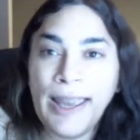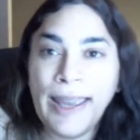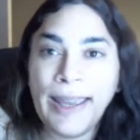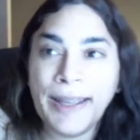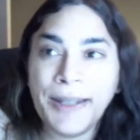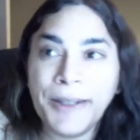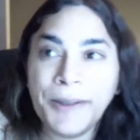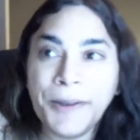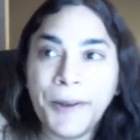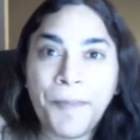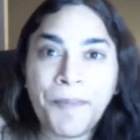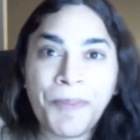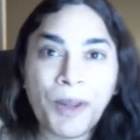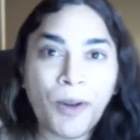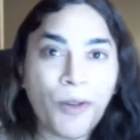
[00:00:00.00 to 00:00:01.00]
And
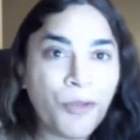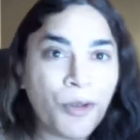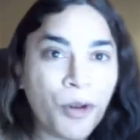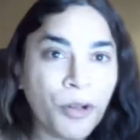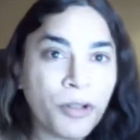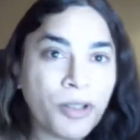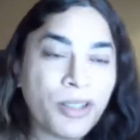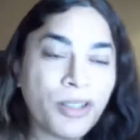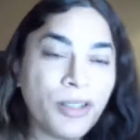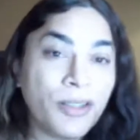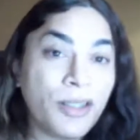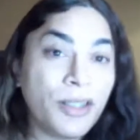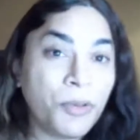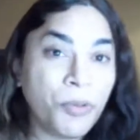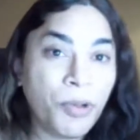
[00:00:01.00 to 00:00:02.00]
of course,
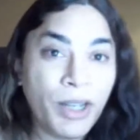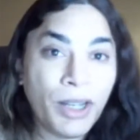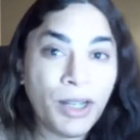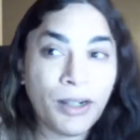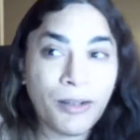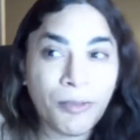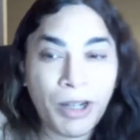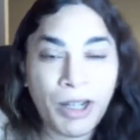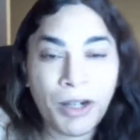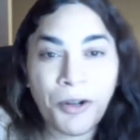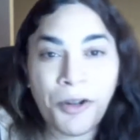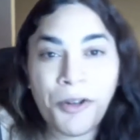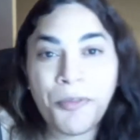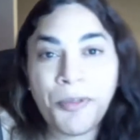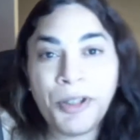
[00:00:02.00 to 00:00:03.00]
since we
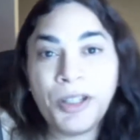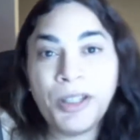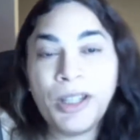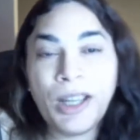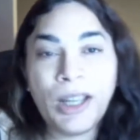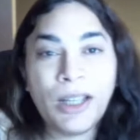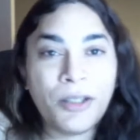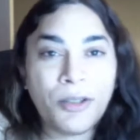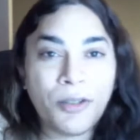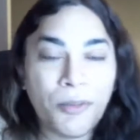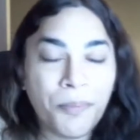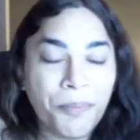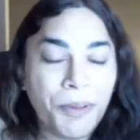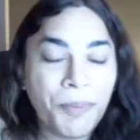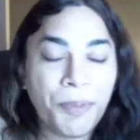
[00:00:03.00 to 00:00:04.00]
are human,
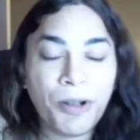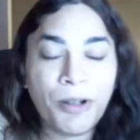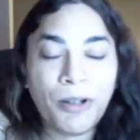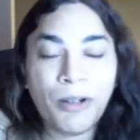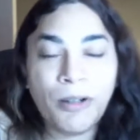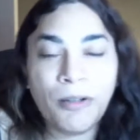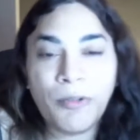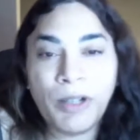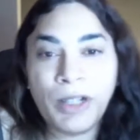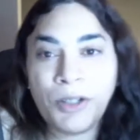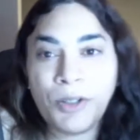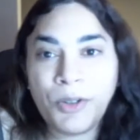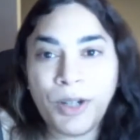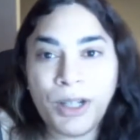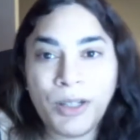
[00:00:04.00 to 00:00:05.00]
some people will
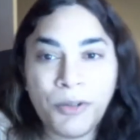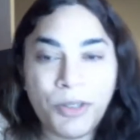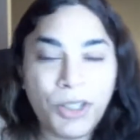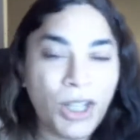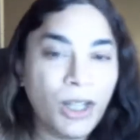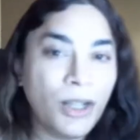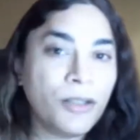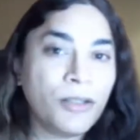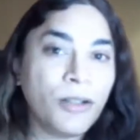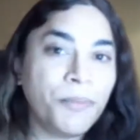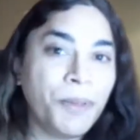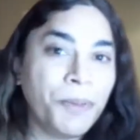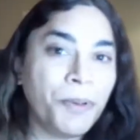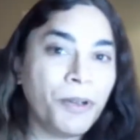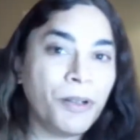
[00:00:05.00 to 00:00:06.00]
try to cheat,
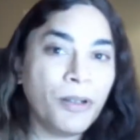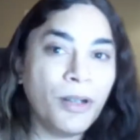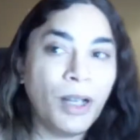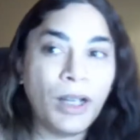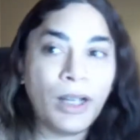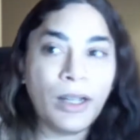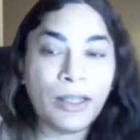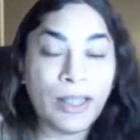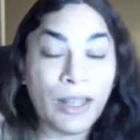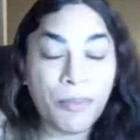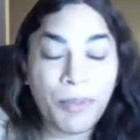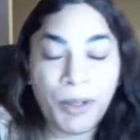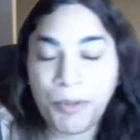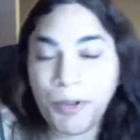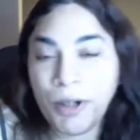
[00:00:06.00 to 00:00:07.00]
some people
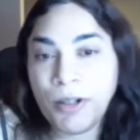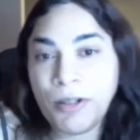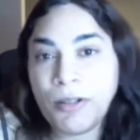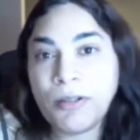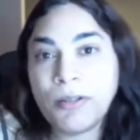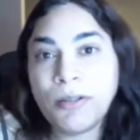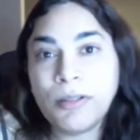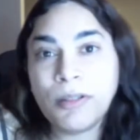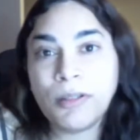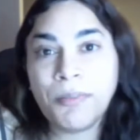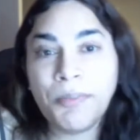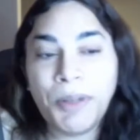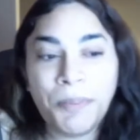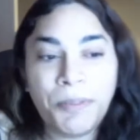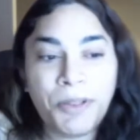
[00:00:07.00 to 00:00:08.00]
can be wrong,
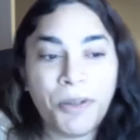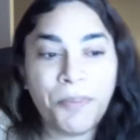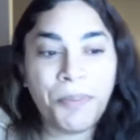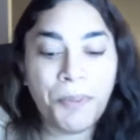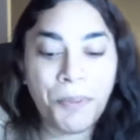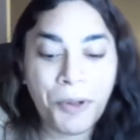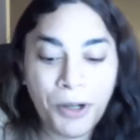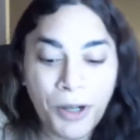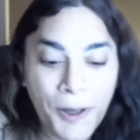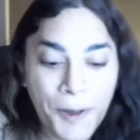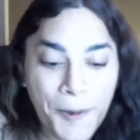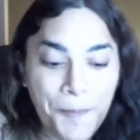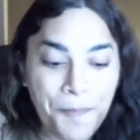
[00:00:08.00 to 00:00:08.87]
some people